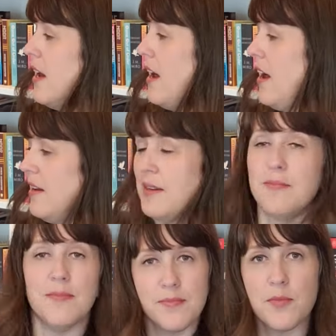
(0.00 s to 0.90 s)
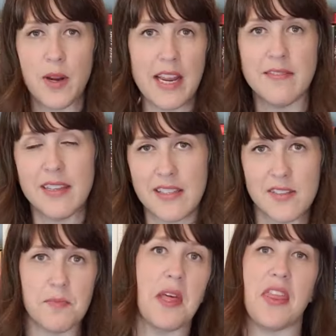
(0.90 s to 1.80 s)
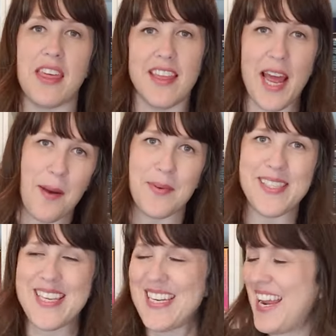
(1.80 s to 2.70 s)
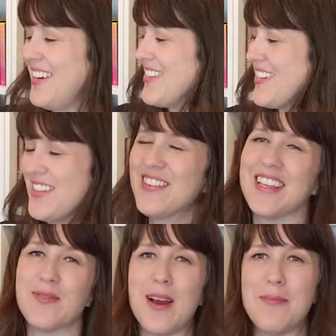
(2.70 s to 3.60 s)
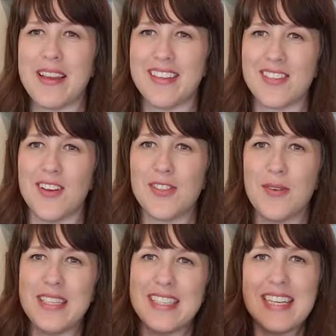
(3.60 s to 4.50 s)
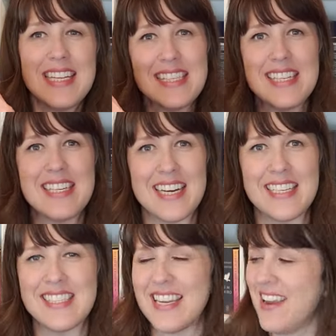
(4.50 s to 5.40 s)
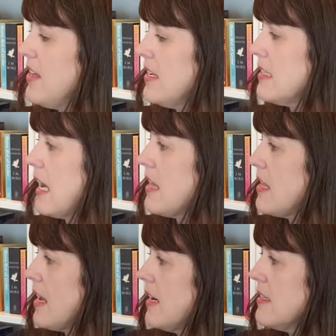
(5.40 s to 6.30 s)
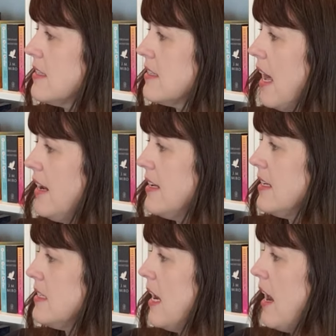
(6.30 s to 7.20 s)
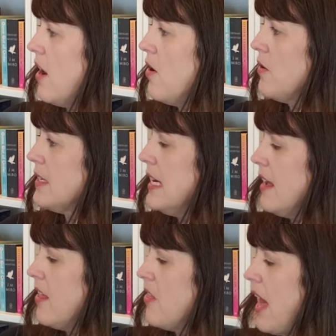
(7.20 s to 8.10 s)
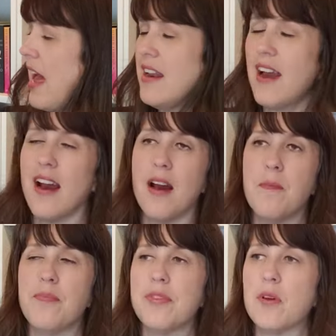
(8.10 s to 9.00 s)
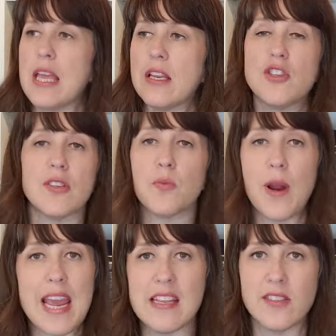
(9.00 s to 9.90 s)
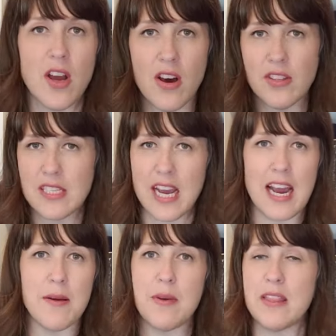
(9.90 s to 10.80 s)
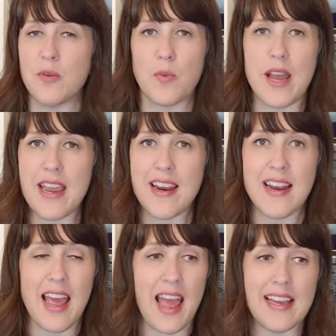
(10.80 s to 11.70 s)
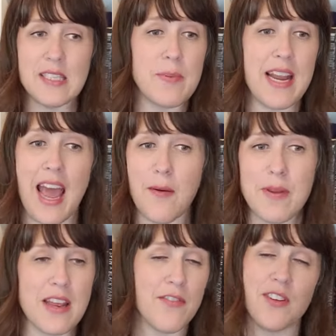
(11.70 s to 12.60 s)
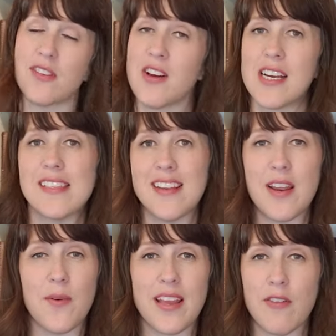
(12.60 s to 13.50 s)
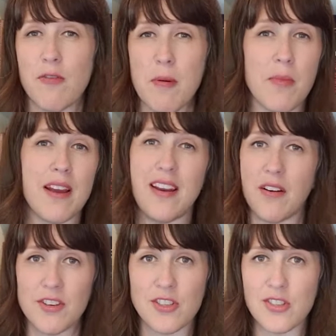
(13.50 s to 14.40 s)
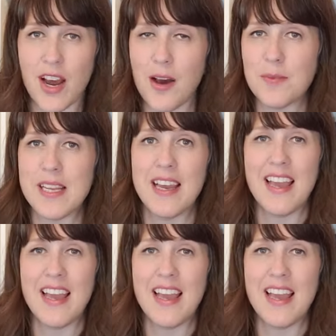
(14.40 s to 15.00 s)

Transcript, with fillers: uh, and rain, that's a thing that happens in nature, so that's why I picked this also. It's teensy tiny. This, I think it is set in a town that um, it just rains all the time and the rain it's been happening for as long as anyone can remember it never stops